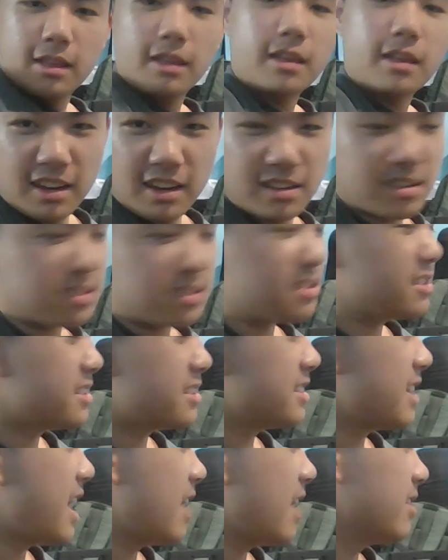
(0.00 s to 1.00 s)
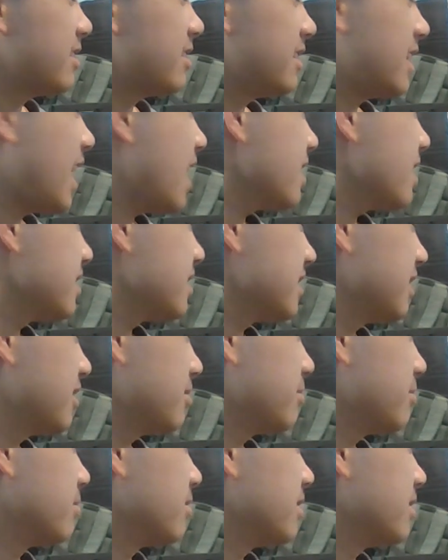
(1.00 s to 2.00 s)
It doesn't sound that
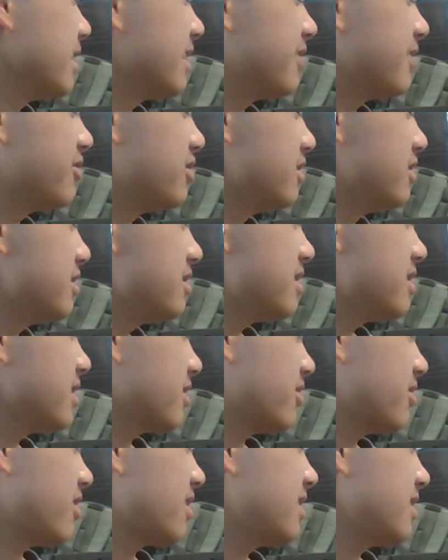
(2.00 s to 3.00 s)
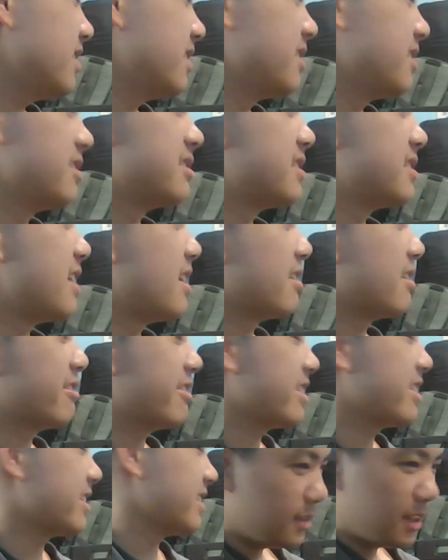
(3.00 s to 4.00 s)
terrible, and if you use it correctly, it'll sound
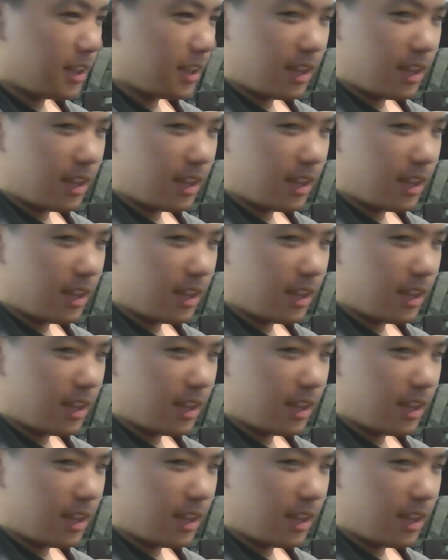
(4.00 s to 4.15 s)
great.